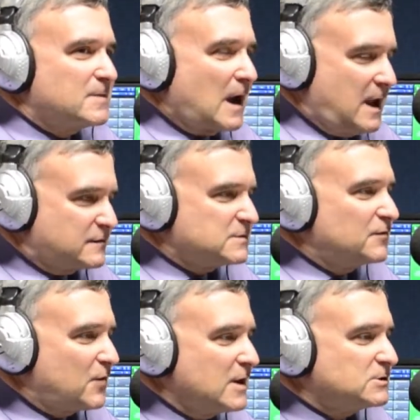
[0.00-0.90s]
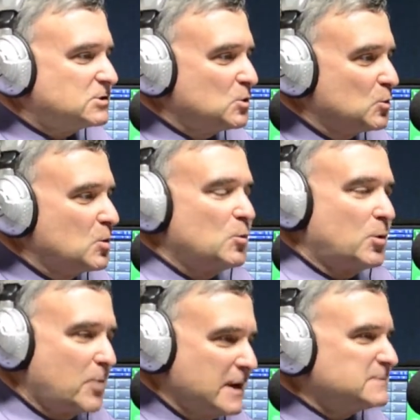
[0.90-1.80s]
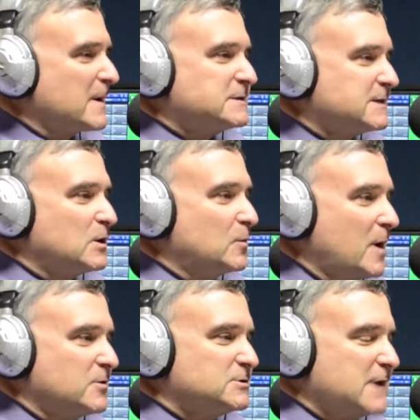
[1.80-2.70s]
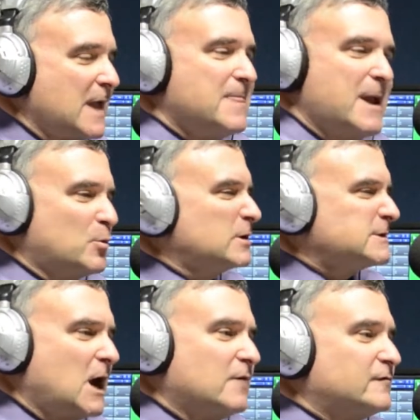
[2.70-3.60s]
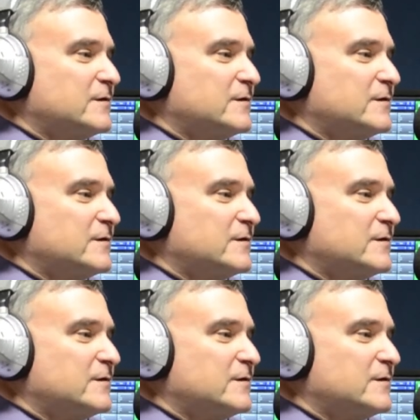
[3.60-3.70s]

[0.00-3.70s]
I have some friends who were raised by single mothers, I and understand they were that. tough.